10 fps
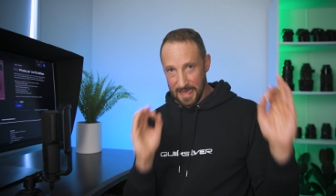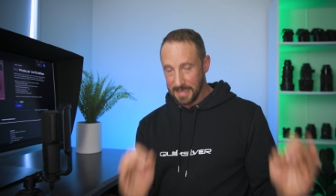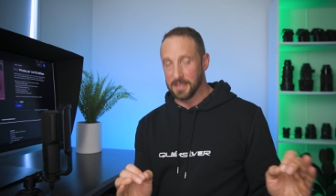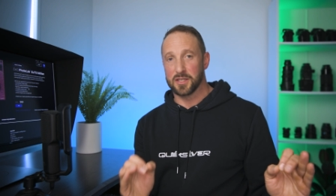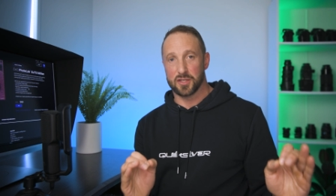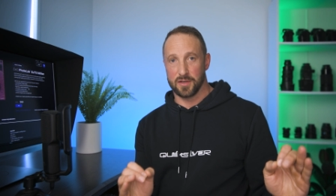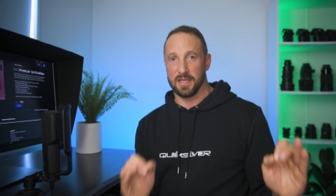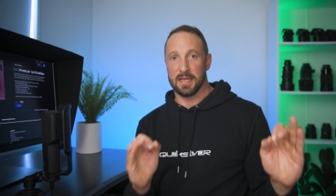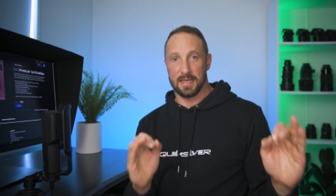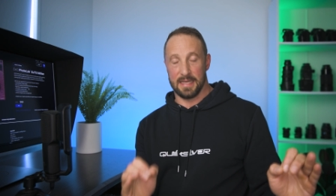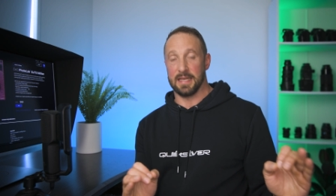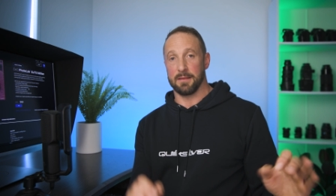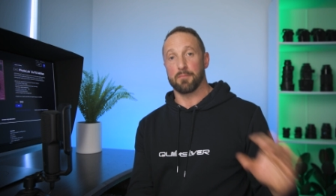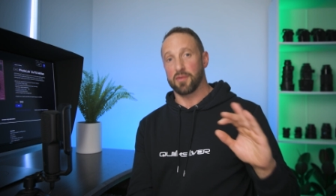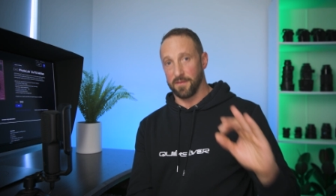industry
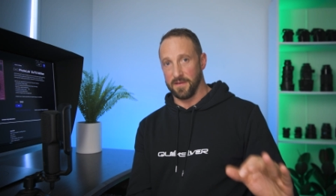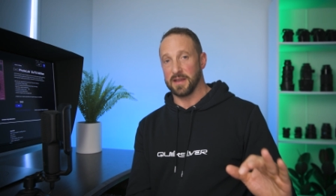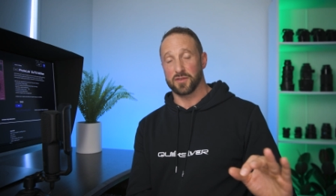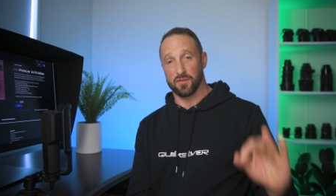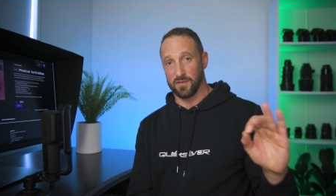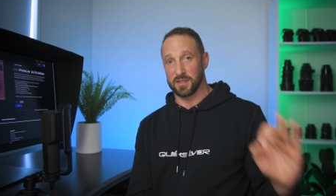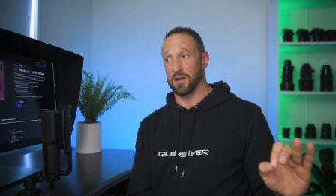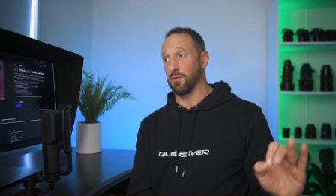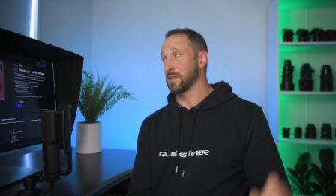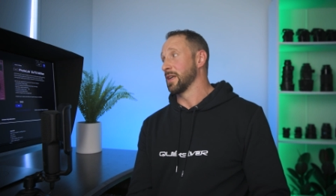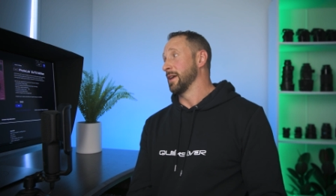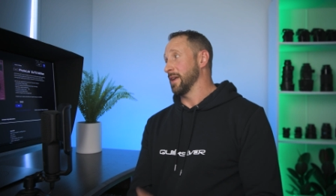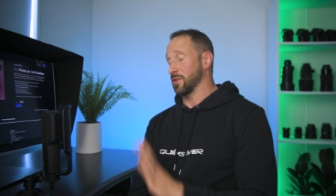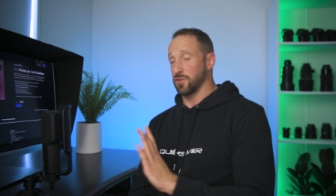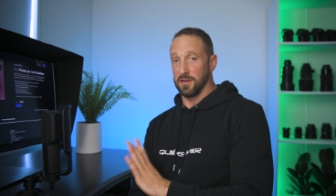leading professional results.
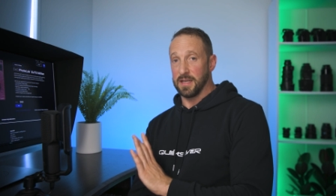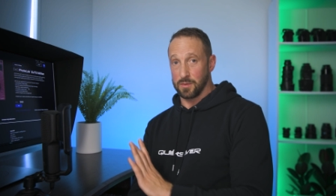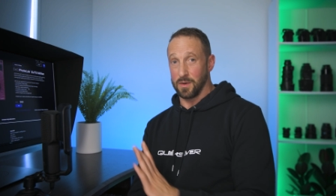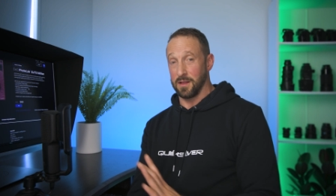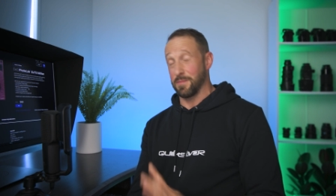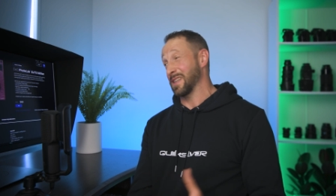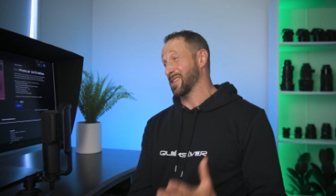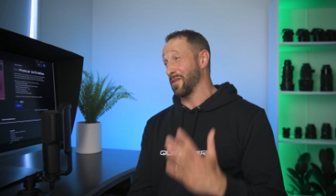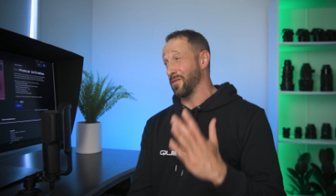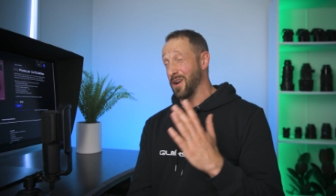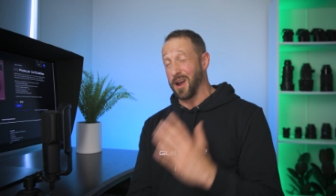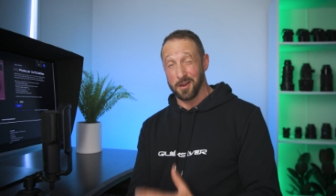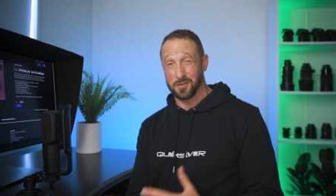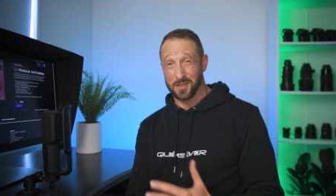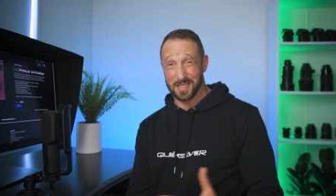It truly is one of the best. So for
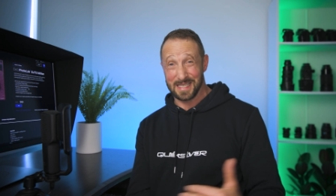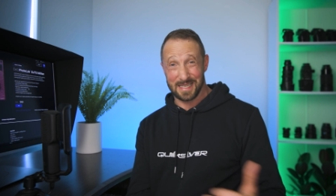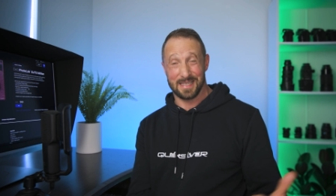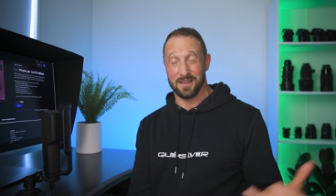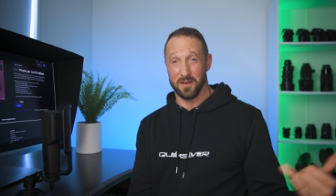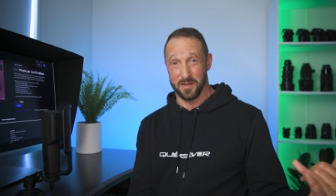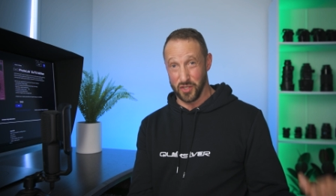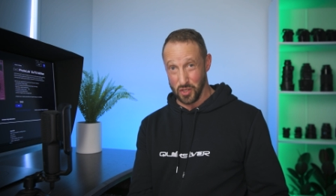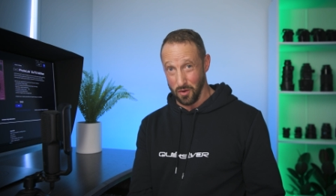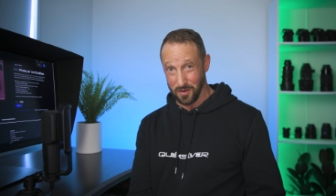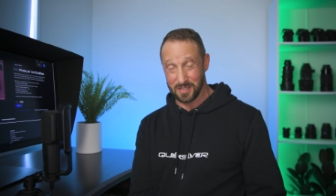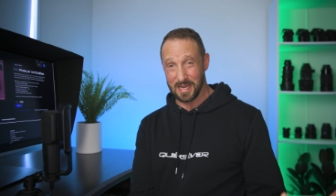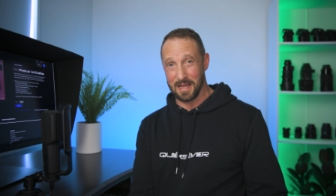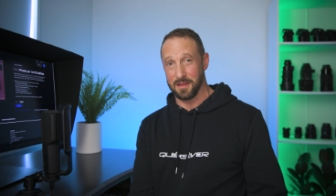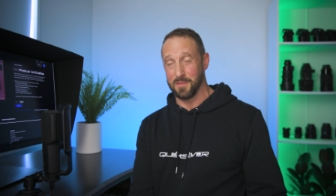$169
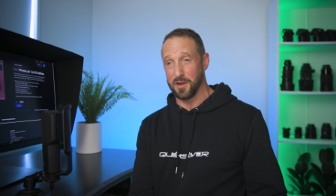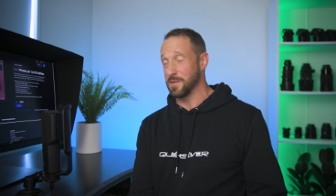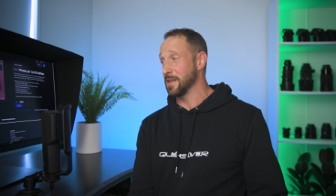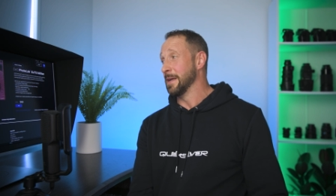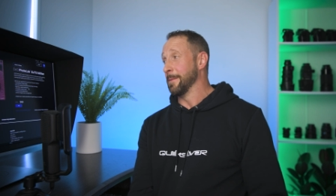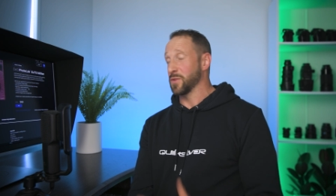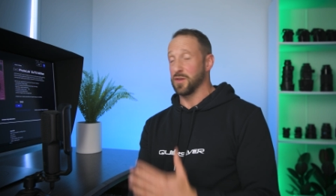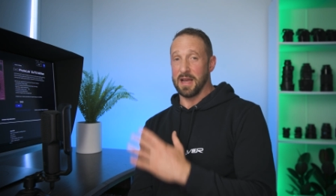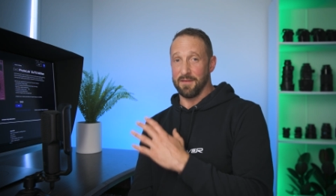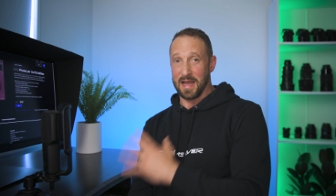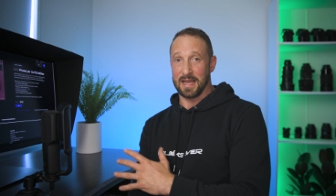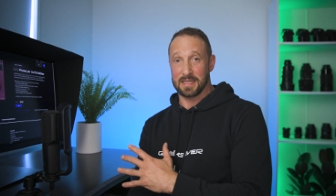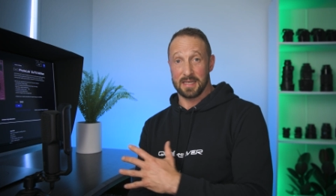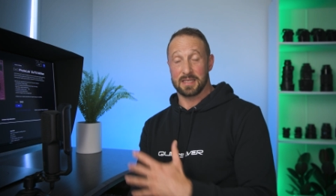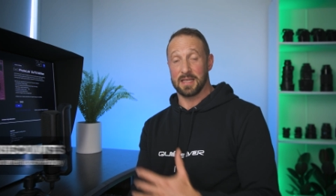at the moment to have
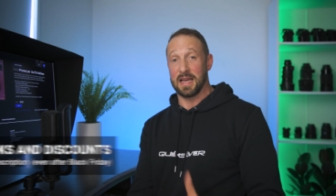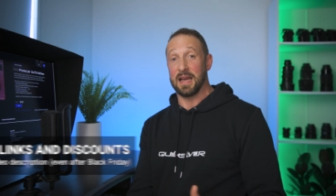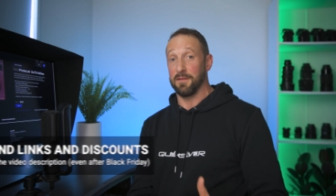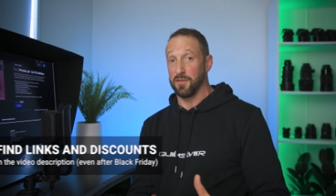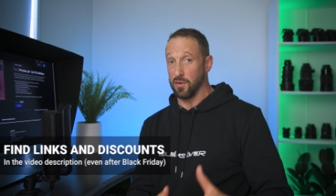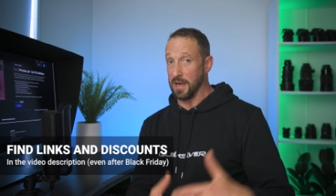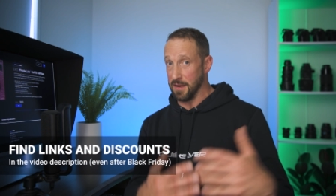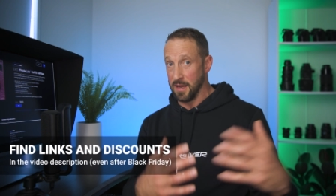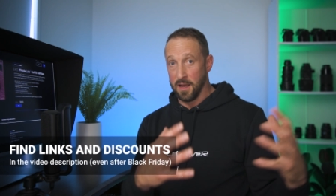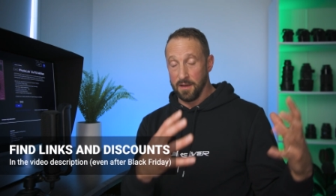access to that if you're a